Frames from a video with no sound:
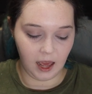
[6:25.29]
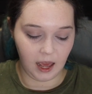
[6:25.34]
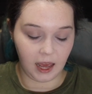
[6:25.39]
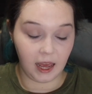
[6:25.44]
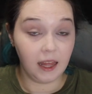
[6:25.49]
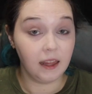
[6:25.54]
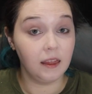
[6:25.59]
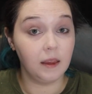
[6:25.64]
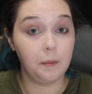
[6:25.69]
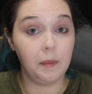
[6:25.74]

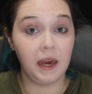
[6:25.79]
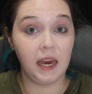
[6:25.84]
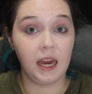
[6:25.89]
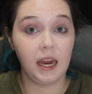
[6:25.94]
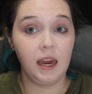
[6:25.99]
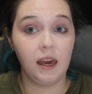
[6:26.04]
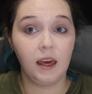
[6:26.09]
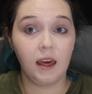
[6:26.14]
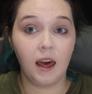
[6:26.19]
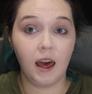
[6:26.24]
in the
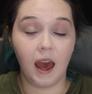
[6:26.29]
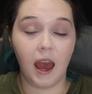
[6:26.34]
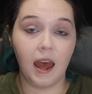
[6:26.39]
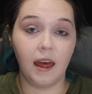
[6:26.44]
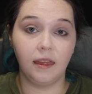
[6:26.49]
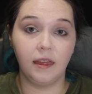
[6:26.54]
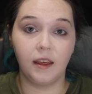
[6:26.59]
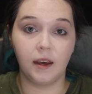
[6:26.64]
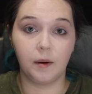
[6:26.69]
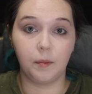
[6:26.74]
pink
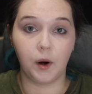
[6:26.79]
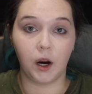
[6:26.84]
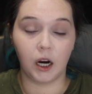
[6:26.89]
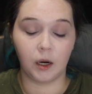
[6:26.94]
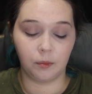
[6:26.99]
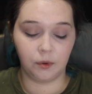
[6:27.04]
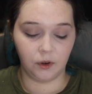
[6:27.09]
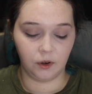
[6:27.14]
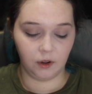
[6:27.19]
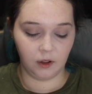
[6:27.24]
and the
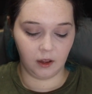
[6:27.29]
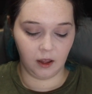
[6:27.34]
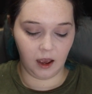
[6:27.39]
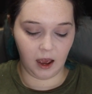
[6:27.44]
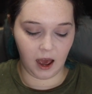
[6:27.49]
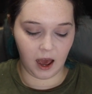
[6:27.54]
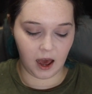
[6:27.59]
purple.